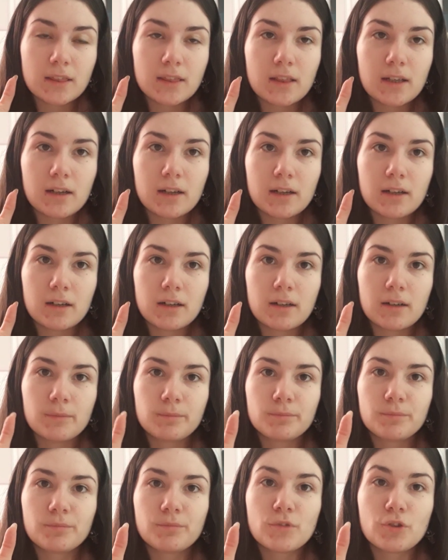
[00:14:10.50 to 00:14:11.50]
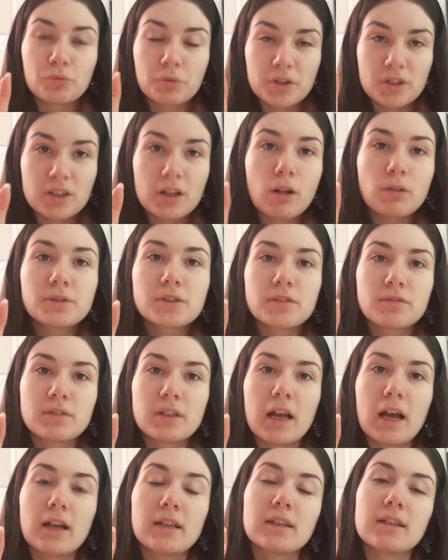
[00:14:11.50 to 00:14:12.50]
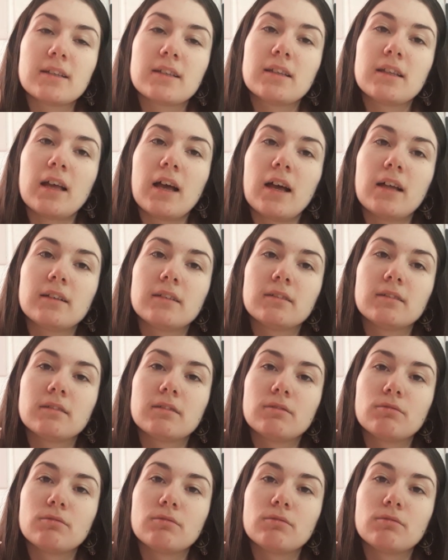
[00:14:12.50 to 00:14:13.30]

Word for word: the, the result of that is that